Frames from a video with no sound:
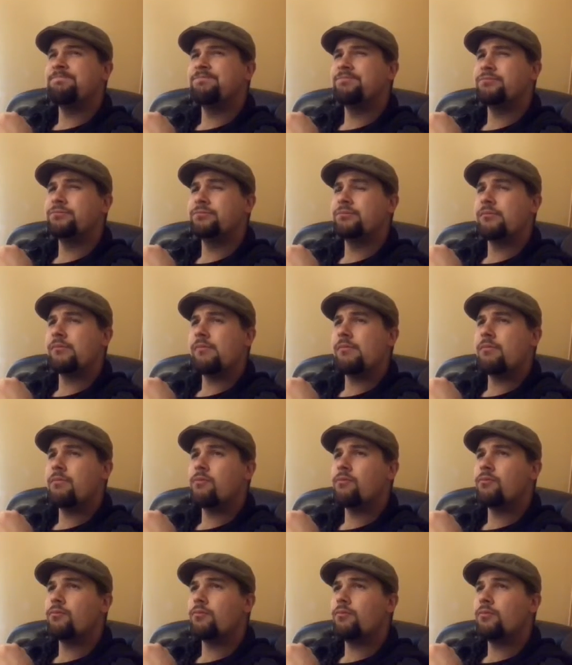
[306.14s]

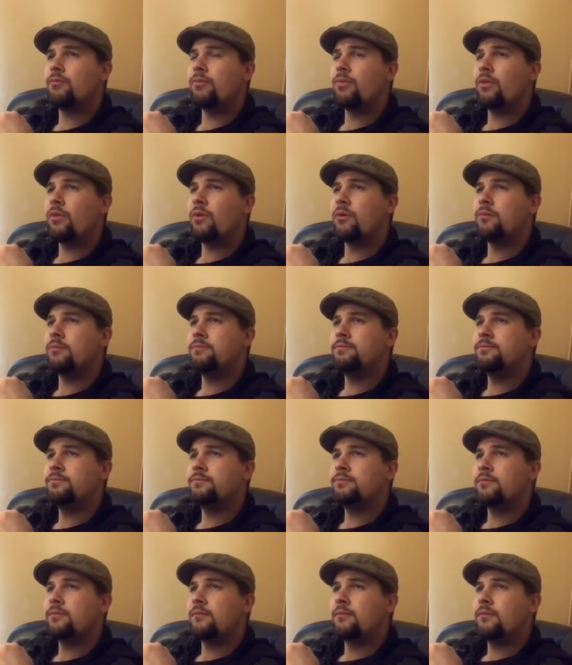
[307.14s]

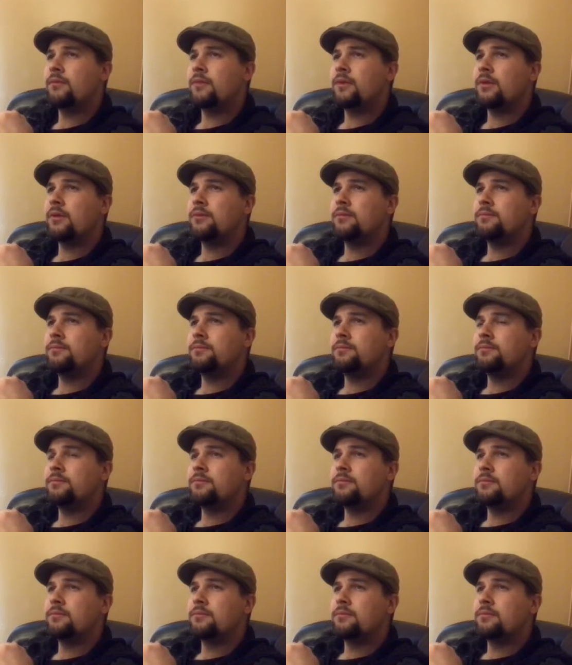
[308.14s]

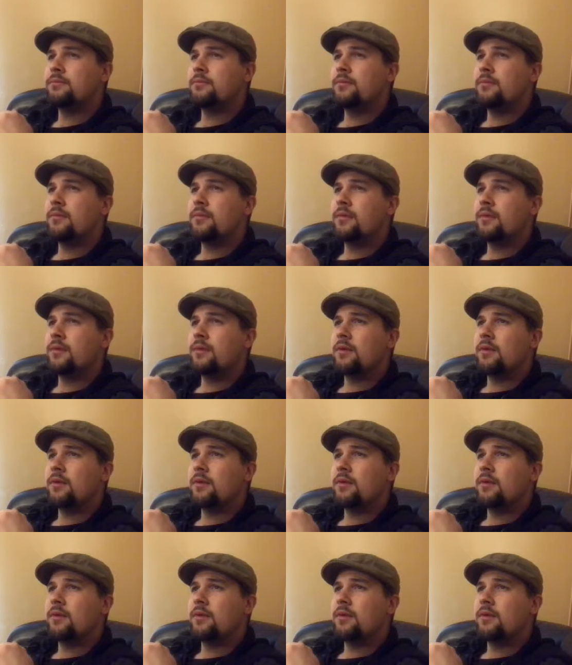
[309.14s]
(no one is talking)